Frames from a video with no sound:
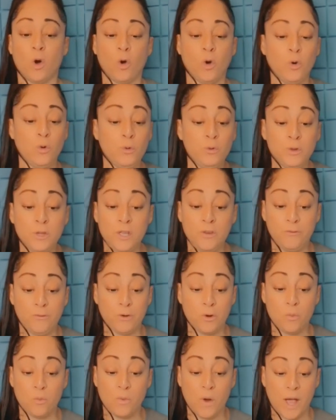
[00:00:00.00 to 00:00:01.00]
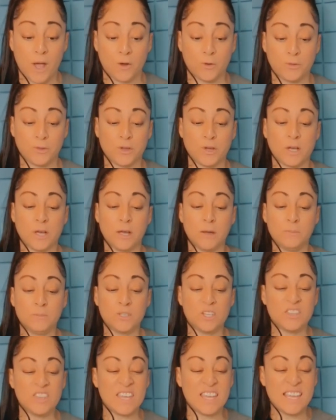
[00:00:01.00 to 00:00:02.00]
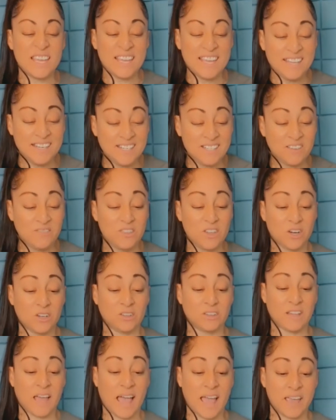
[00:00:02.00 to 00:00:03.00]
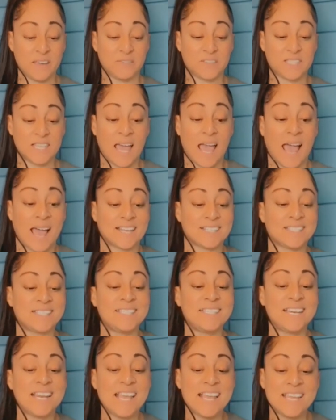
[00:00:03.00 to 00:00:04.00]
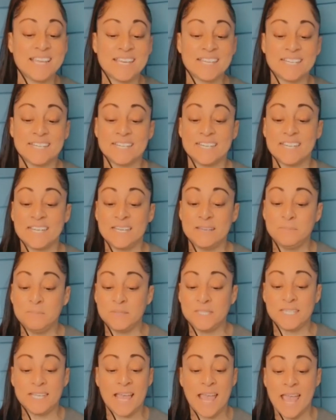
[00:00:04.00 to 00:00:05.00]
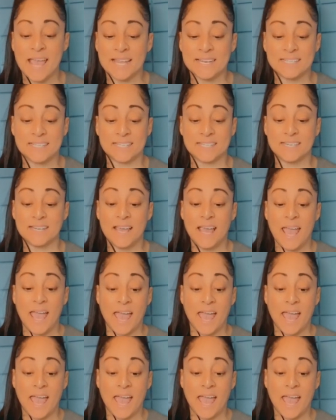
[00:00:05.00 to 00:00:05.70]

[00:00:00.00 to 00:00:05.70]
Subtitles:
only for wealth come to the end of their lives as naked and empty-handed